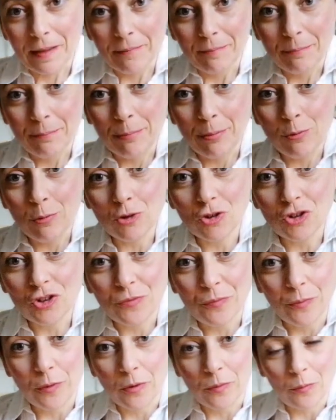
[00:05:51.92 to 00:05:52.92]
Push
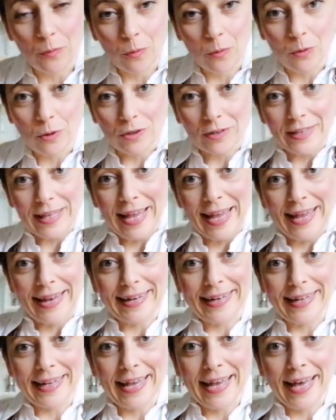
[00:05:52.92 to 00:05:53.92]
forward and
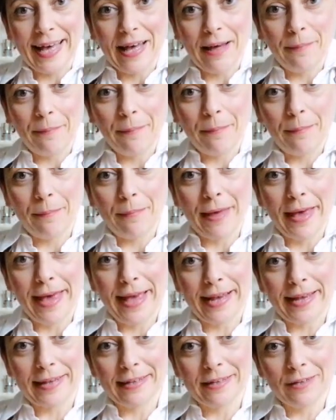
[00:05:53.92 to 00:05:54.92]
come
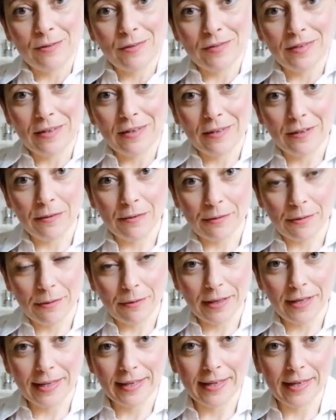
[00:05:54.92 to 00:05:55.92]
back using your
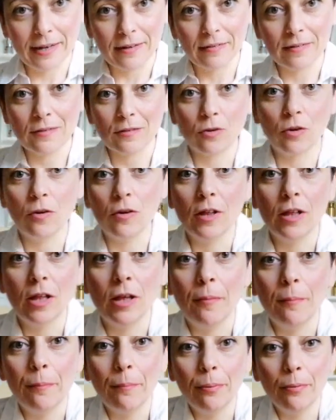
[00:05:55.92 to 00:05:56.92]
fingers. So
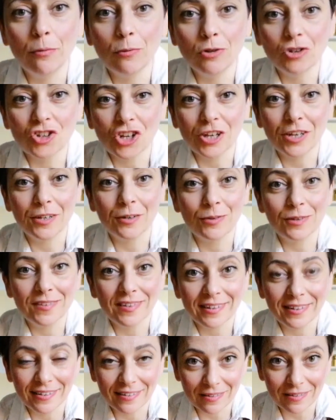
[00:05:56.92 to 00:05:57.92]
push using
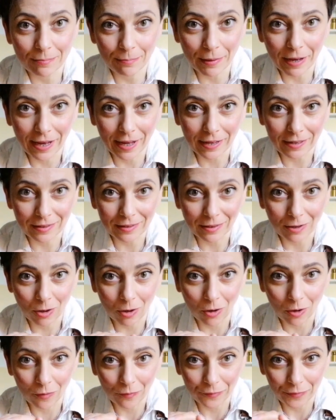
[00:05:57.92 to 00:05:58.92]
this part
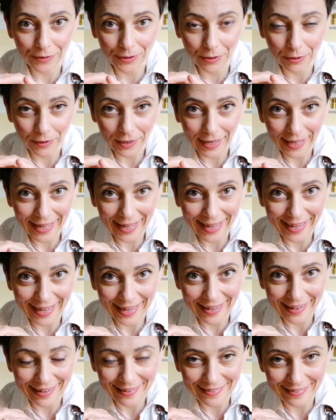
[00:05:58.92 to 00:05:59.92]
of your
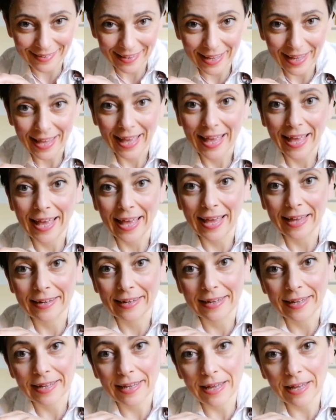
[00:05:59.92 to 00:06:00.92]
hands and
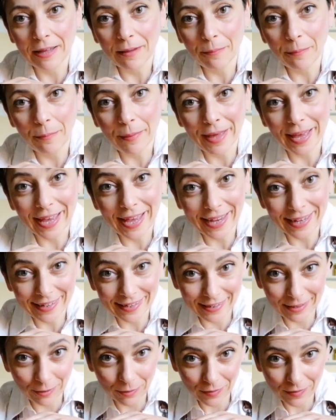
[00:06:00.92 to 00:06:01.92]
come back
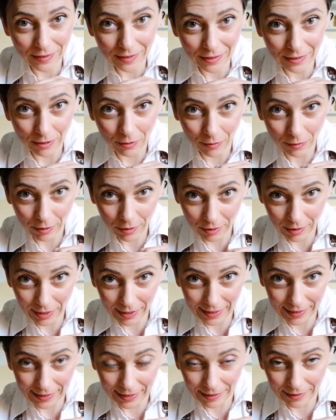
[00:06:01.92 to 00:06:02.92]
using your
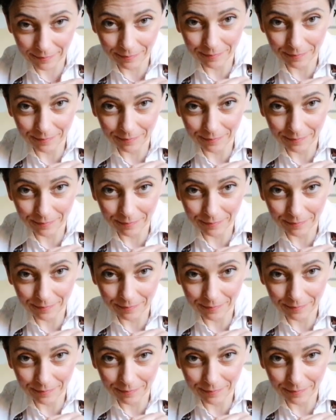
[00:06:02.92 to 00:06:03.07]
finger.